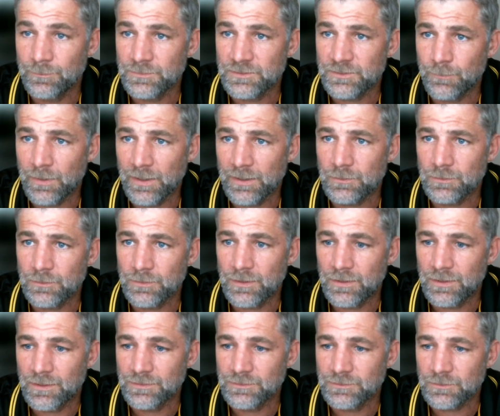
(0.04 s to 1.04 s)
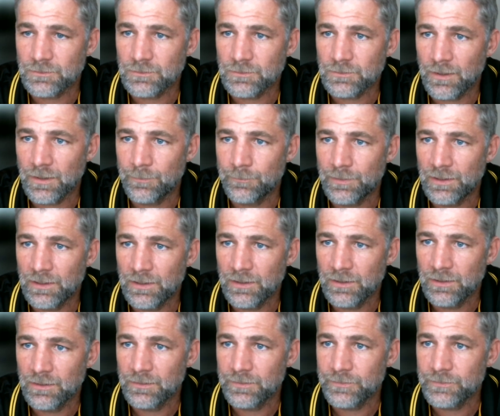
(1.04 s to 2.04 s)
name is Michael Kinzel. I'm
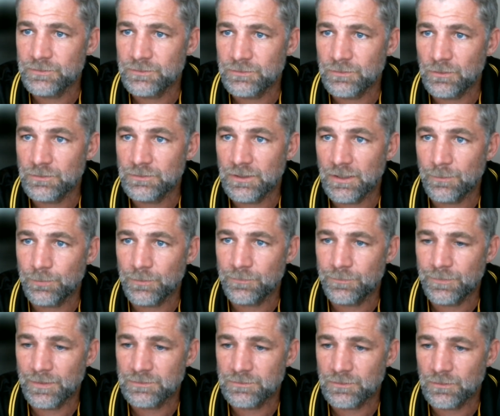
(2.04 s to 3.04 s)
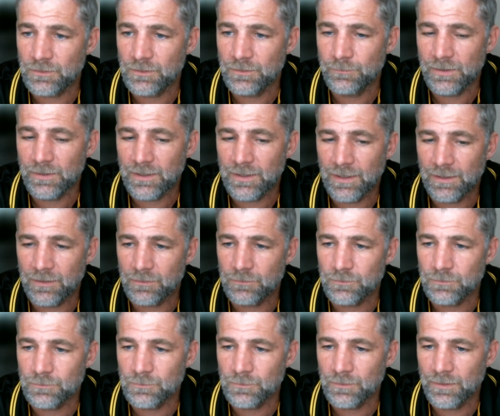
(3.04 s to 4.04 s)
an associate professor in
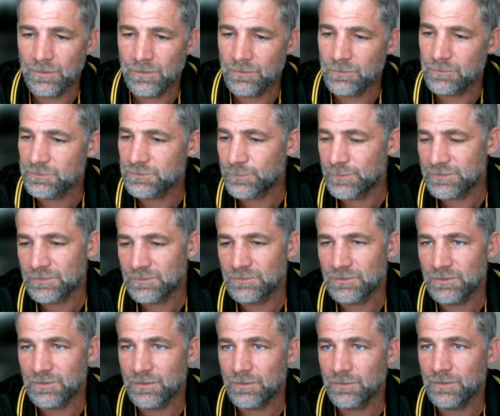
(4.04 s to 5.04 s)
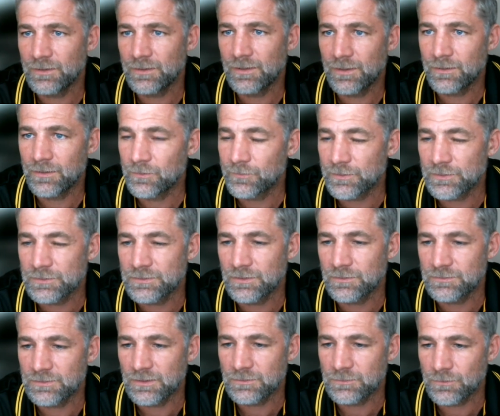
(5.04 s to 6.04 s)
mechanical and aerospace engineering at University
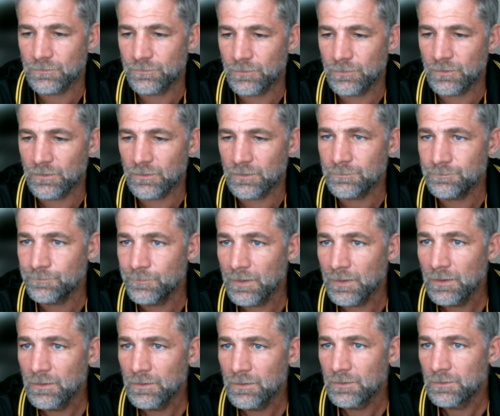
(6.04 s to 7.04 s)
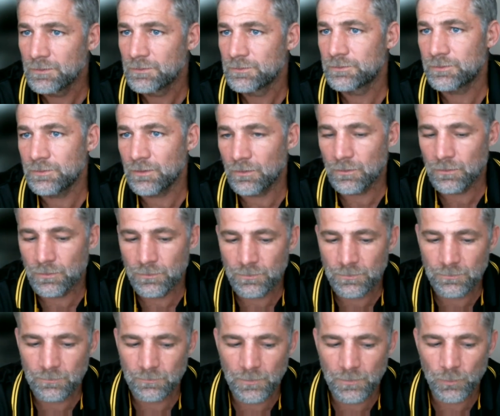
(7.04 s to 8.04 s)
of Central Florida.
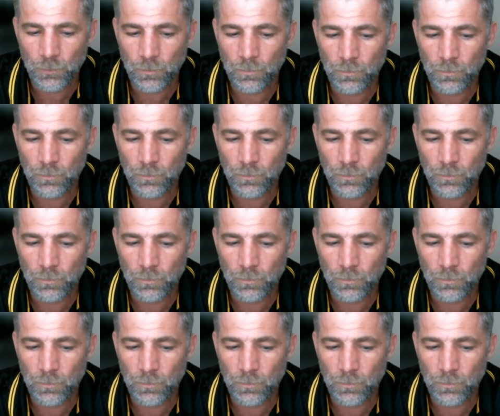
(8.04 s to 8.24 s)
So